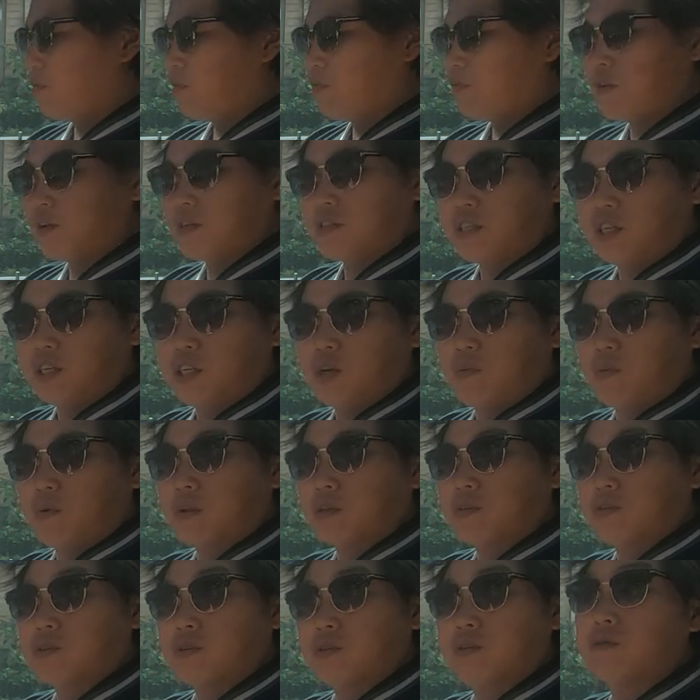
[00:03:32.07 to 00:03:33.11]
the first thing you
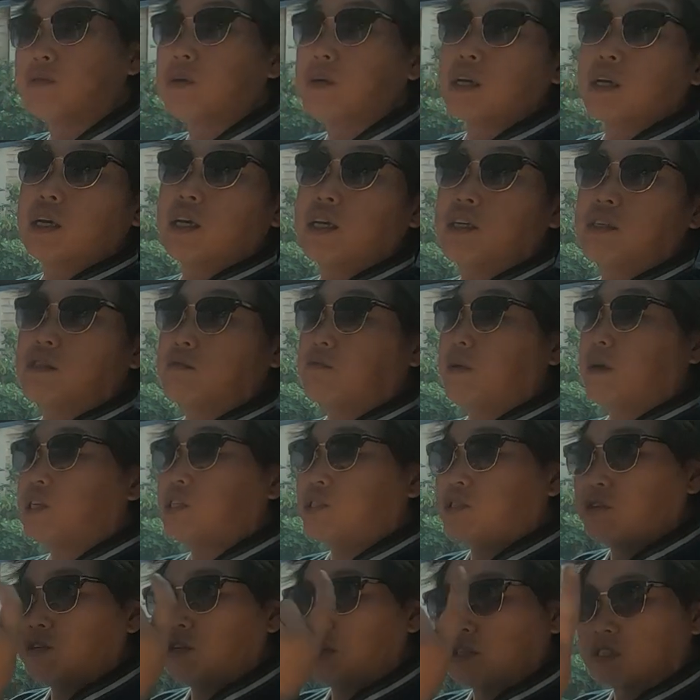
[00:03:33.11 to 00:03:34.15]
want to do is make
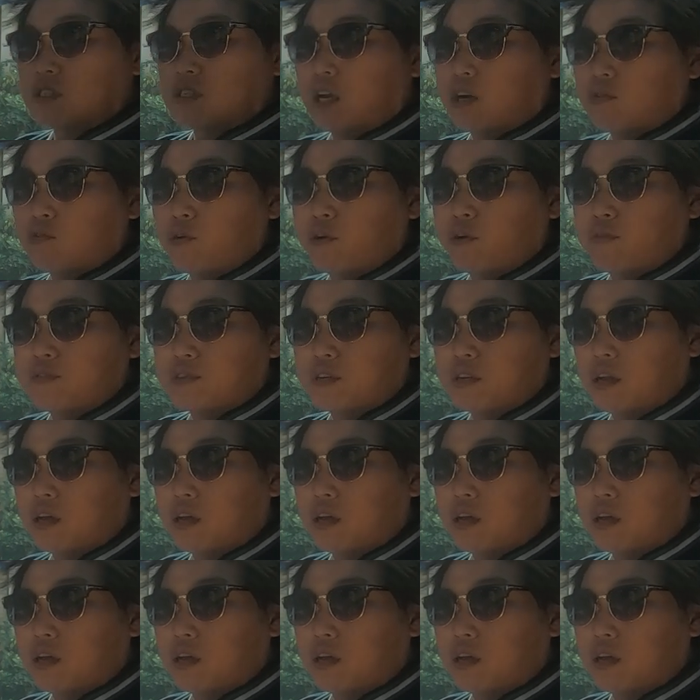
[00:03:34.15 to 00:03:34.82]
sure your sunroof's